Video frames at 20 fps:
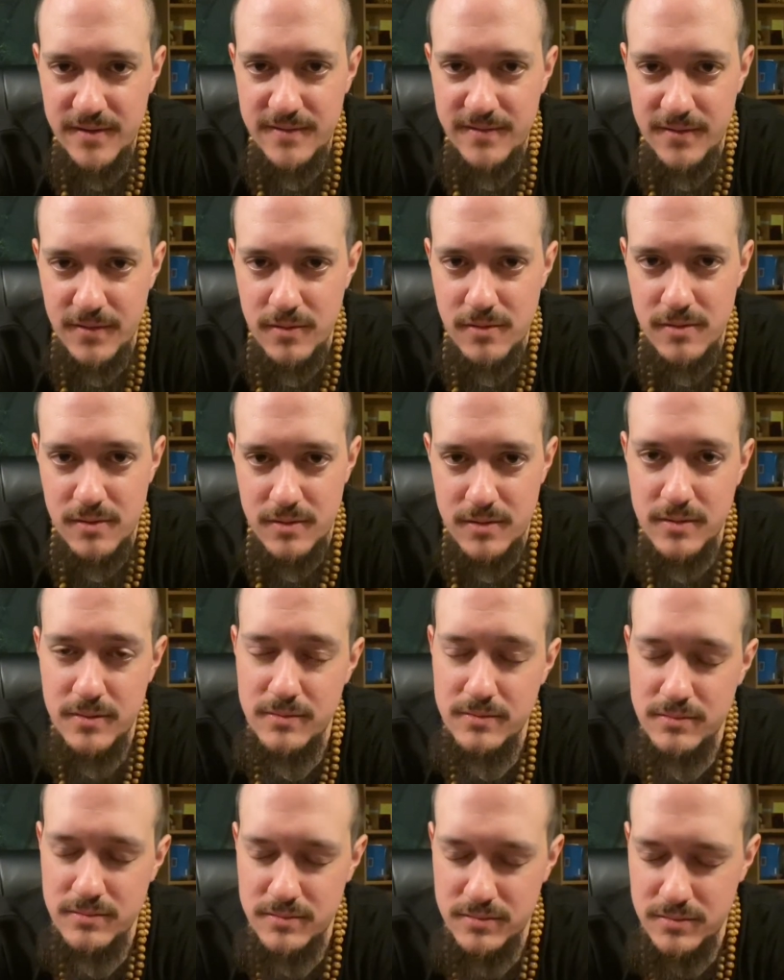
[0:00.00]
for
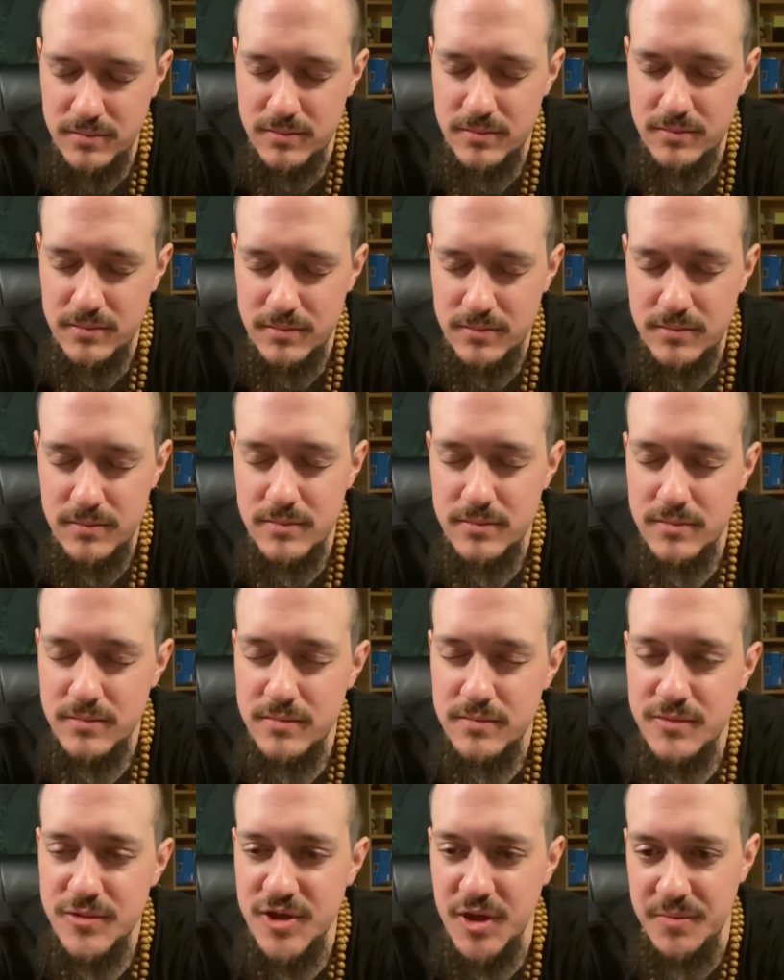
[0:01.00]

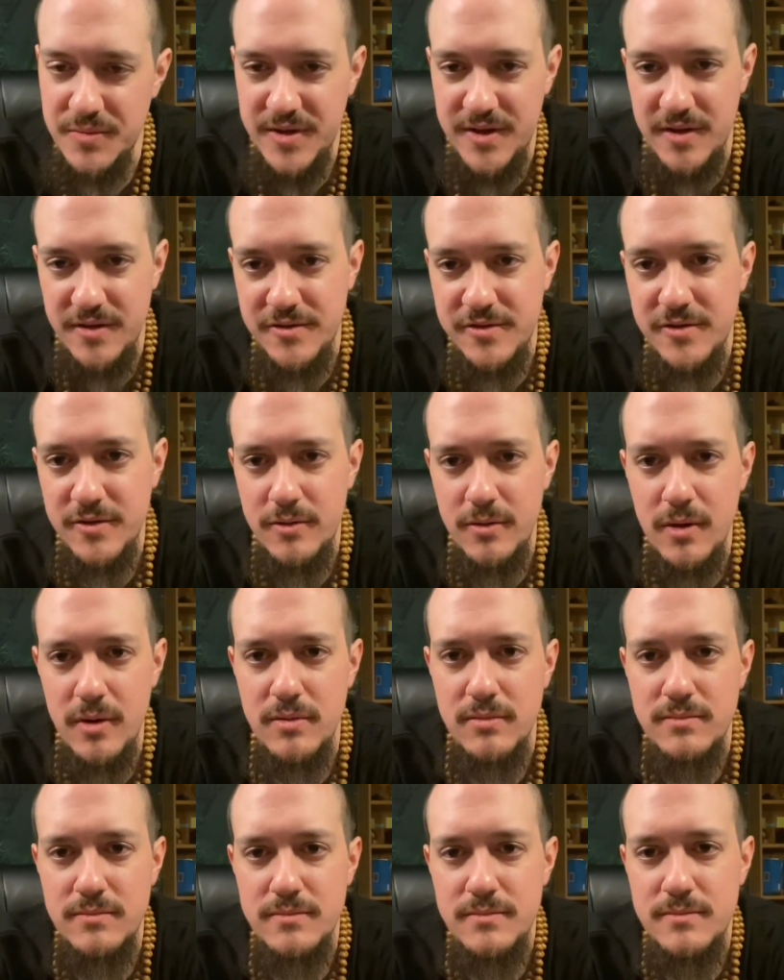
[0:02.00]
something else to grow,
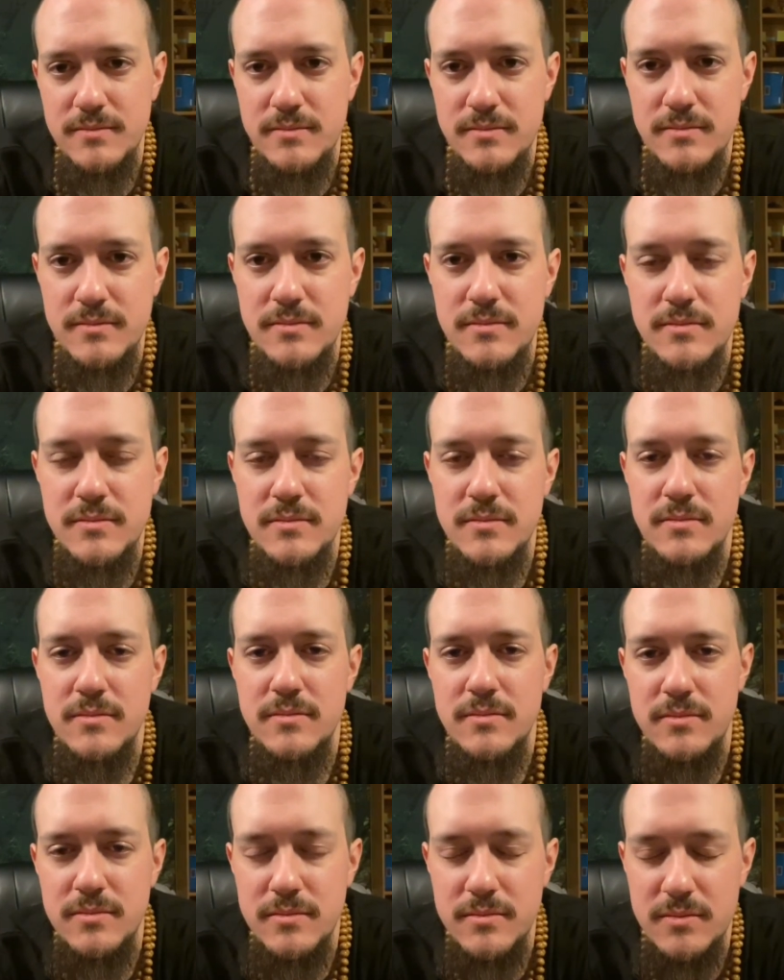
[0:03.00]

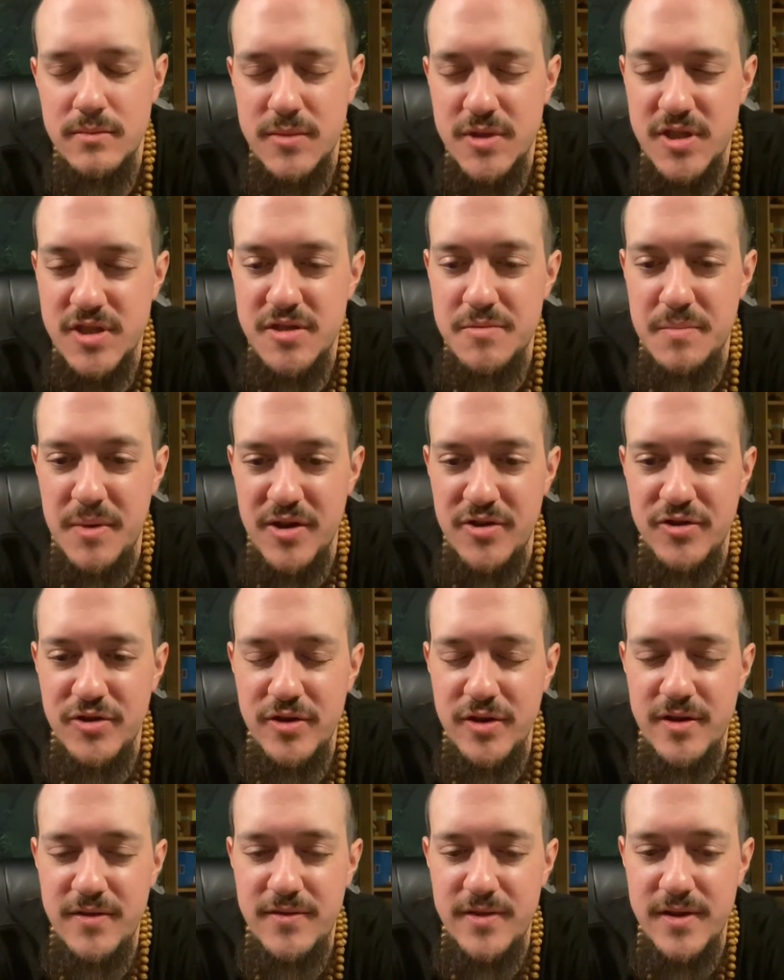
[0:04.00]

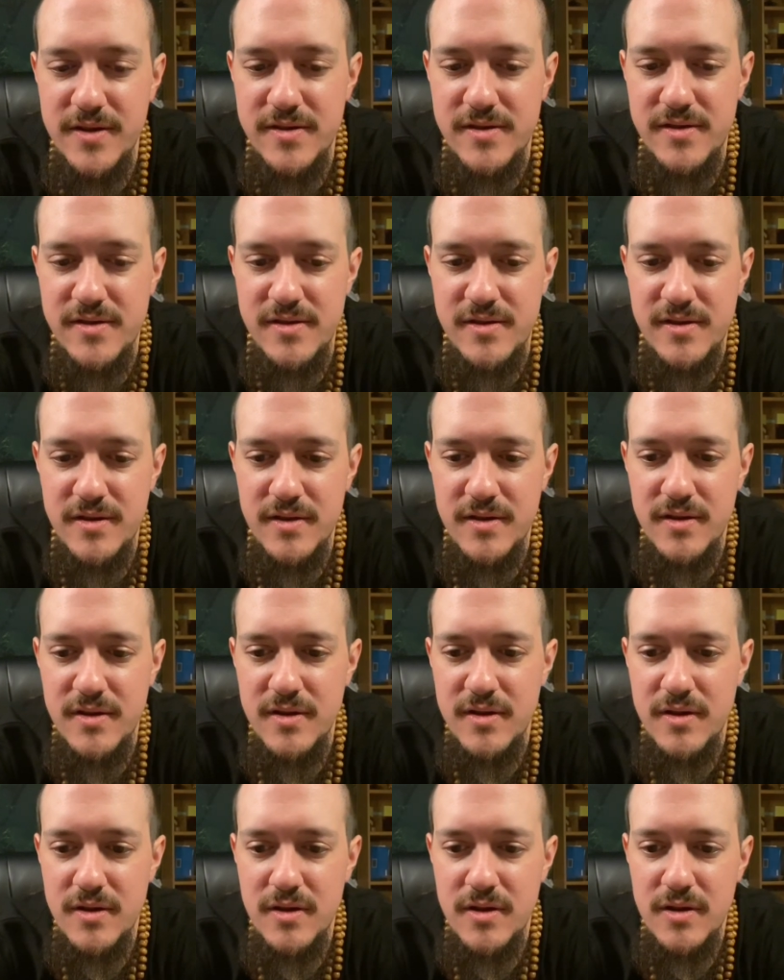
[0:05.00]
especially if it's,
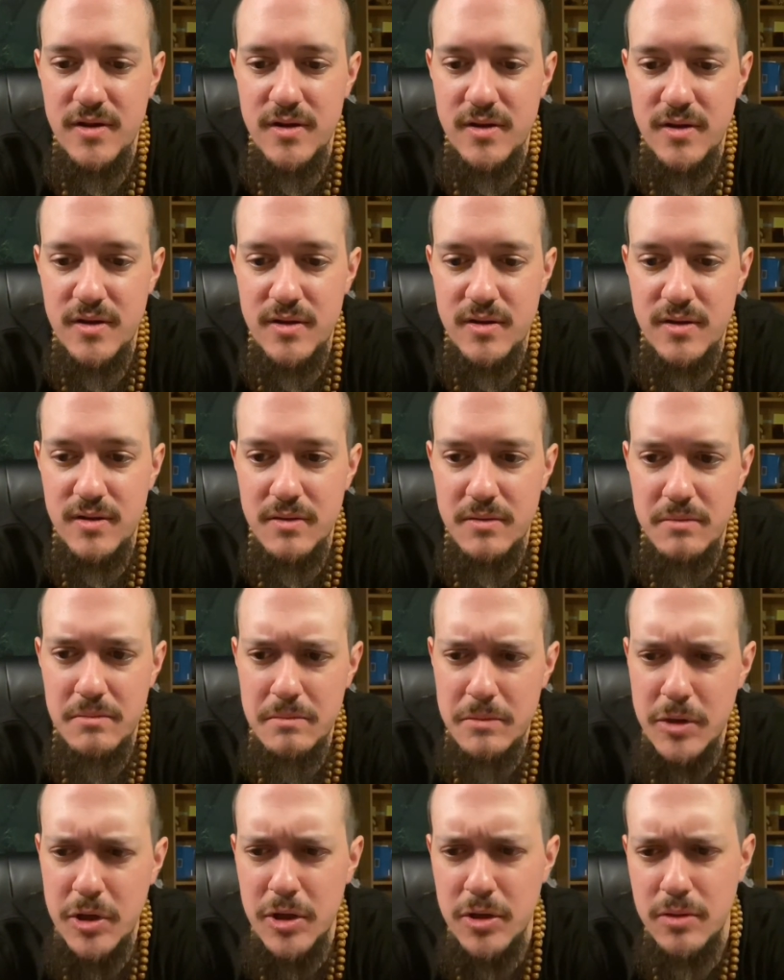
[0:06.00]

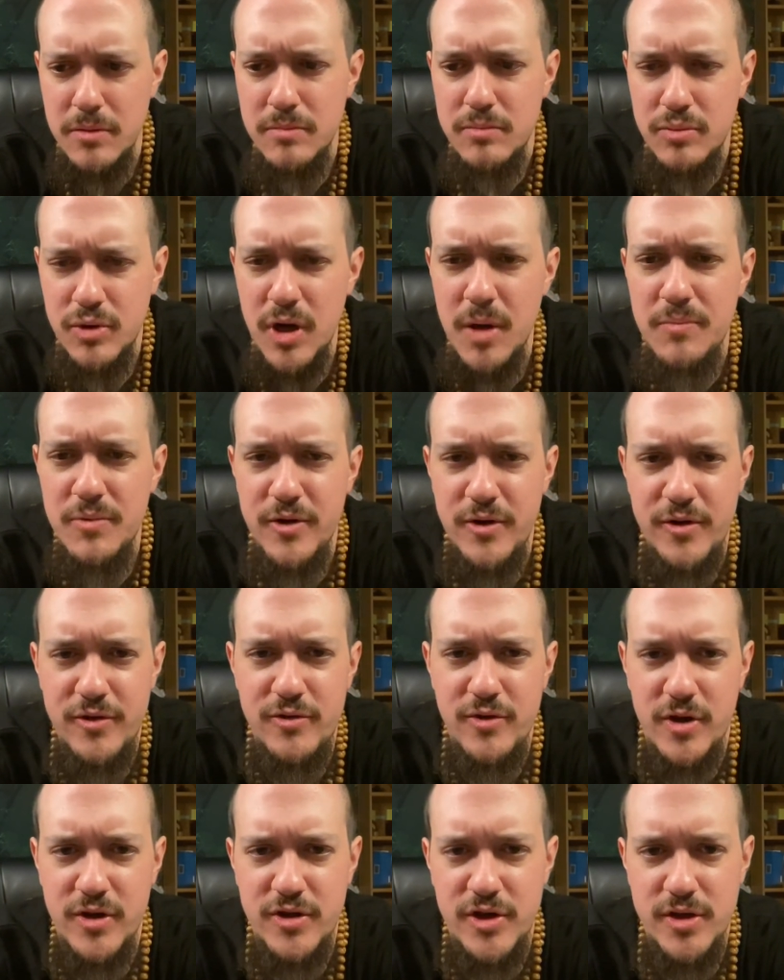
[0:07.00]
you know, proper
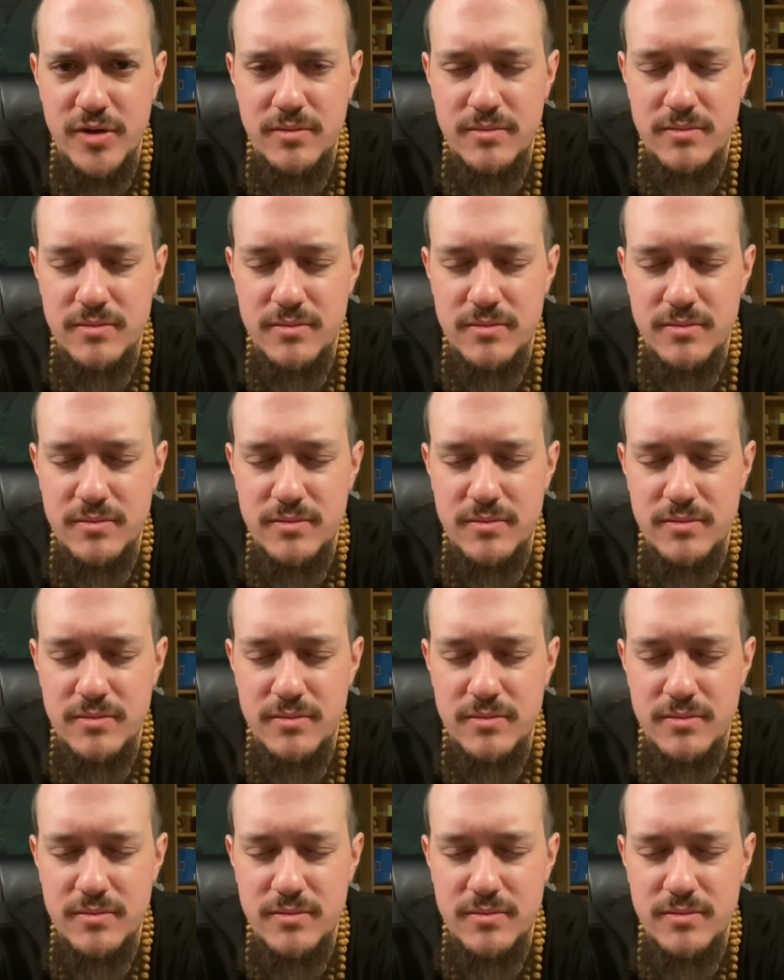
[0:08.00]
destruction.